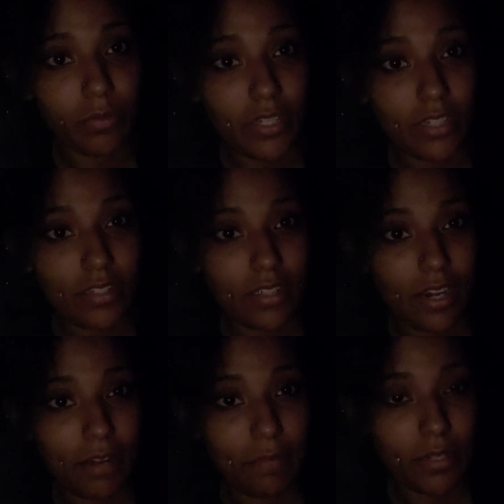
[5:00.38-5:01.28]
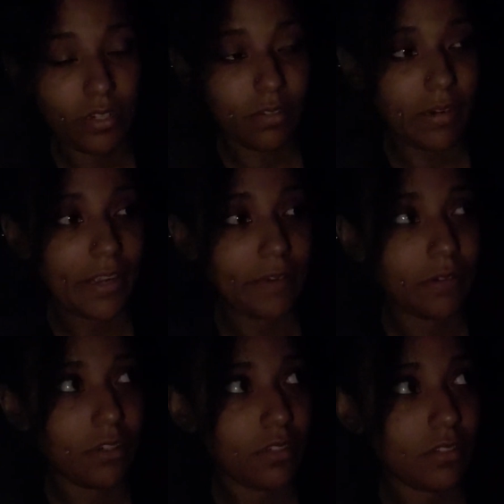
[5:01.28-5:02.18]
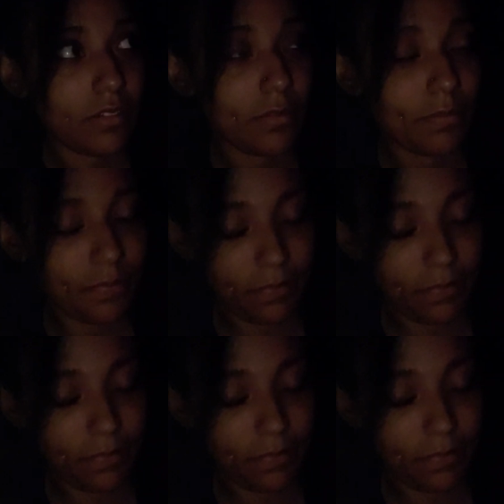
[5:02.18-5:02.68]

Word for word: of weeks that I've been around. Um,